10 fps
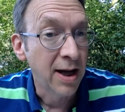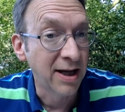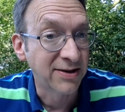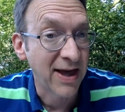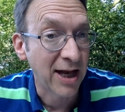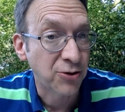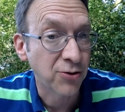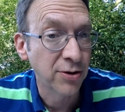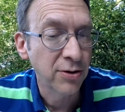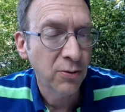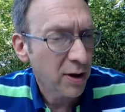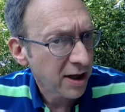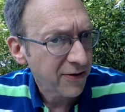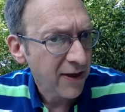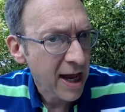Is that true? What do
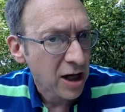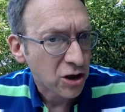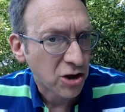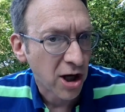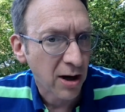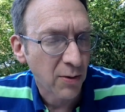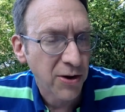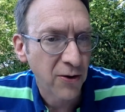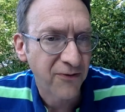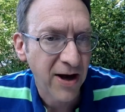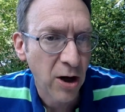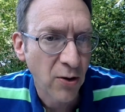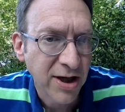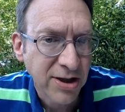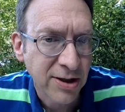you think? Share with your fellow
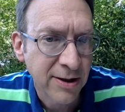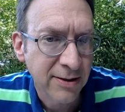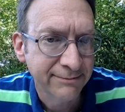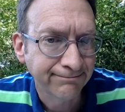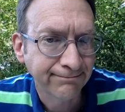listener.